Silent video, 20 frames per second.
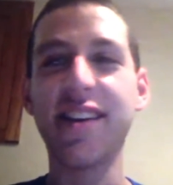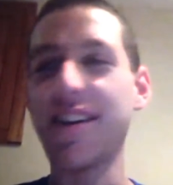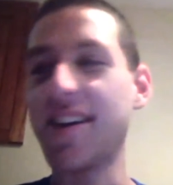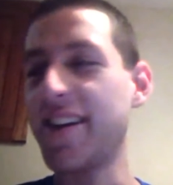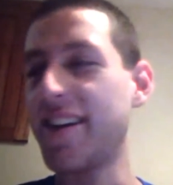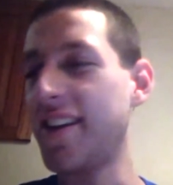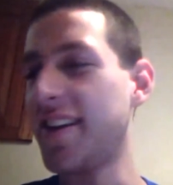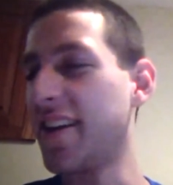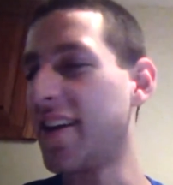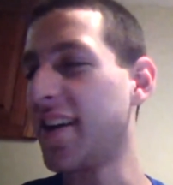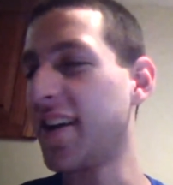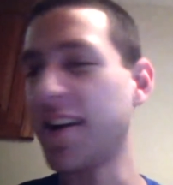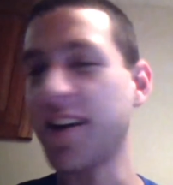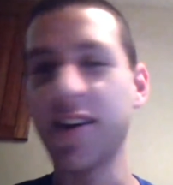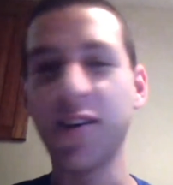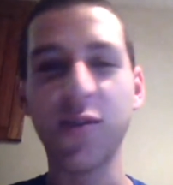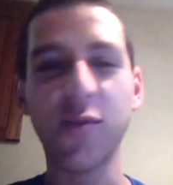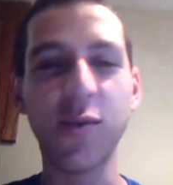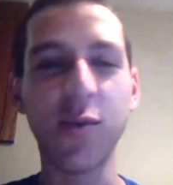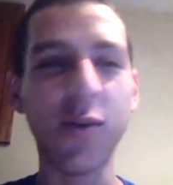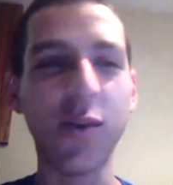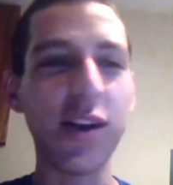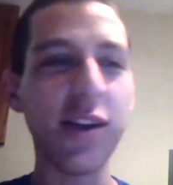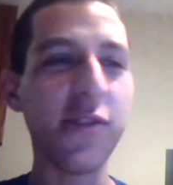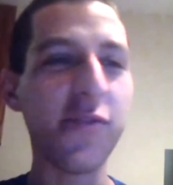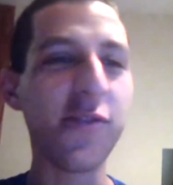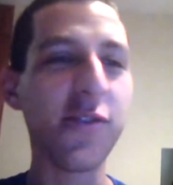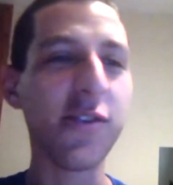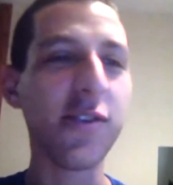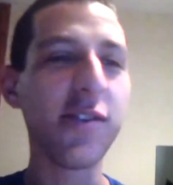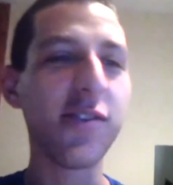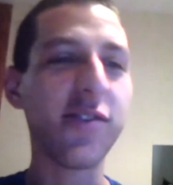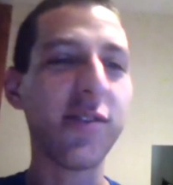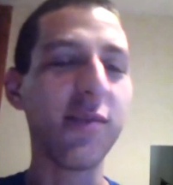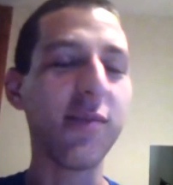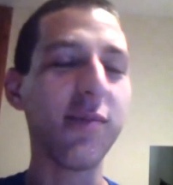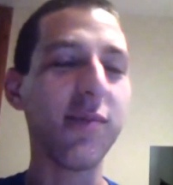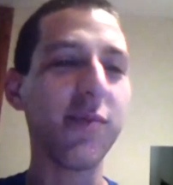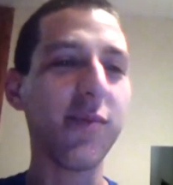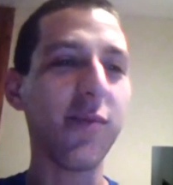and we're ready for
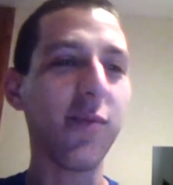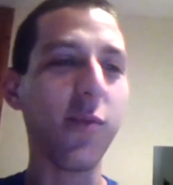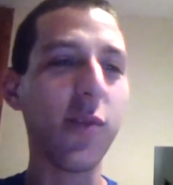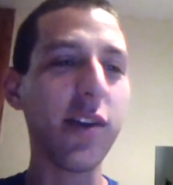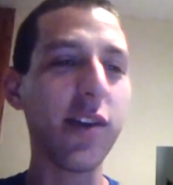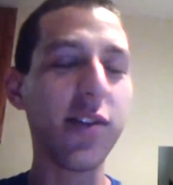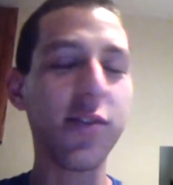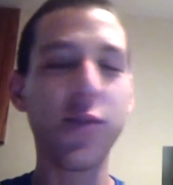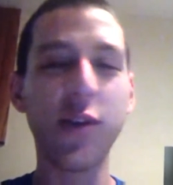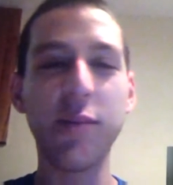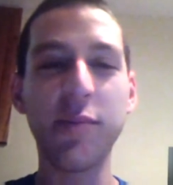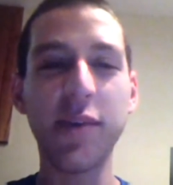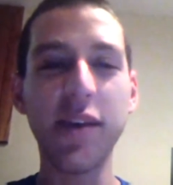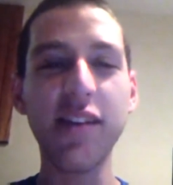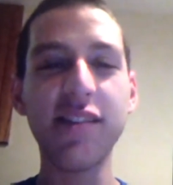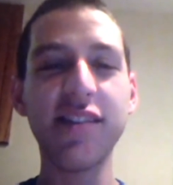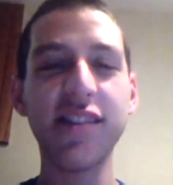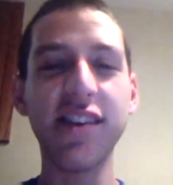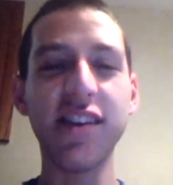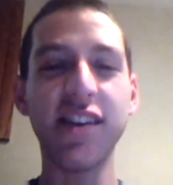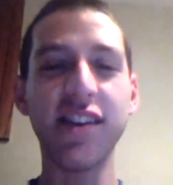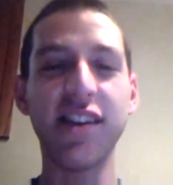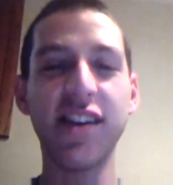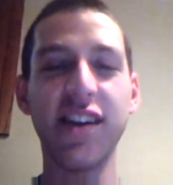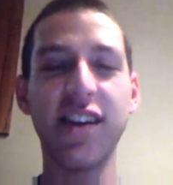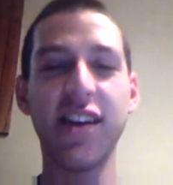some Week 3 picks here.